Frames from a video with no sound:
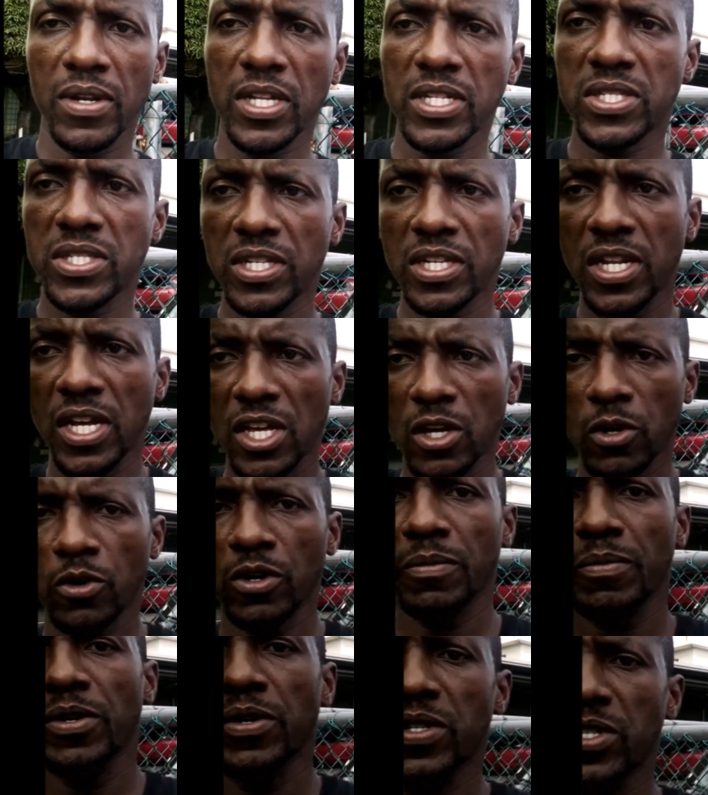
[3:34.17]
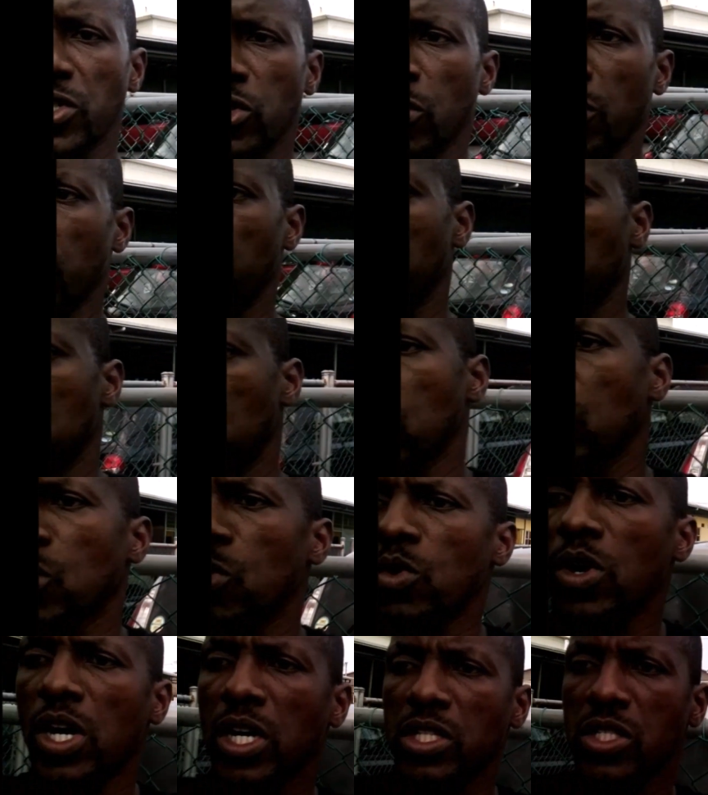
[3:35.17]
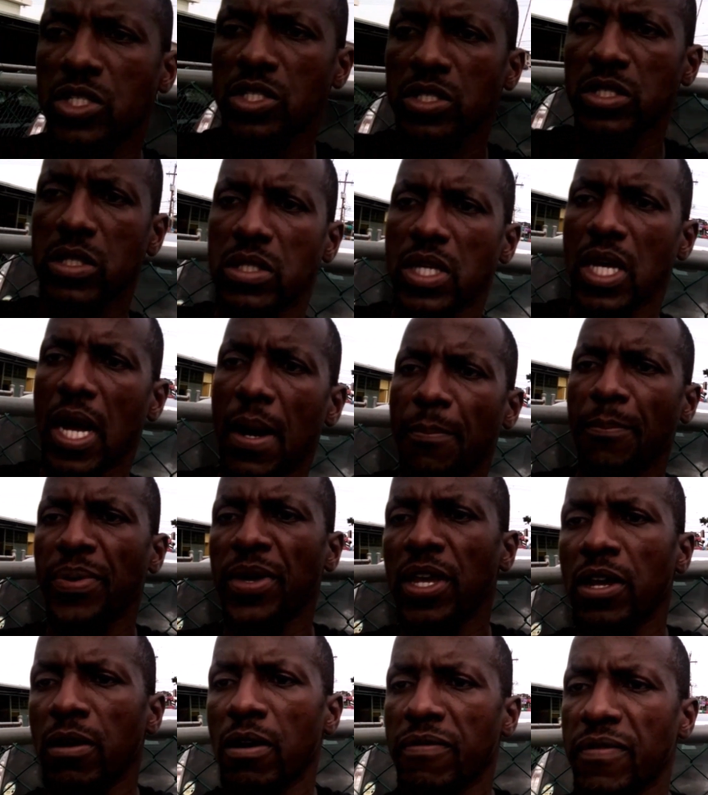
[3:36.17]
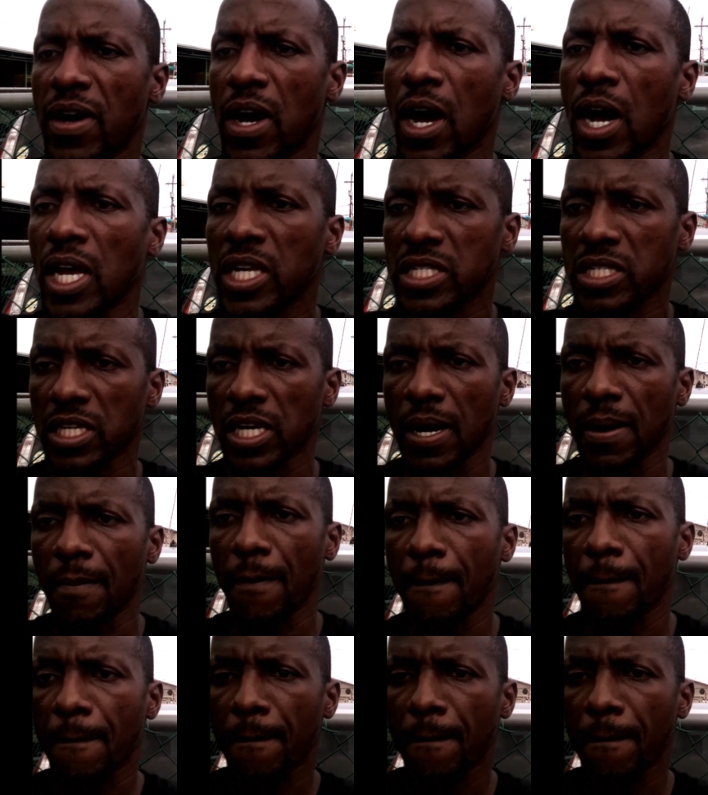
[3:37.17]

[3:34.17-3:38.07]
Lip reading: Let's say that you're going to be you want a pair of Oscar.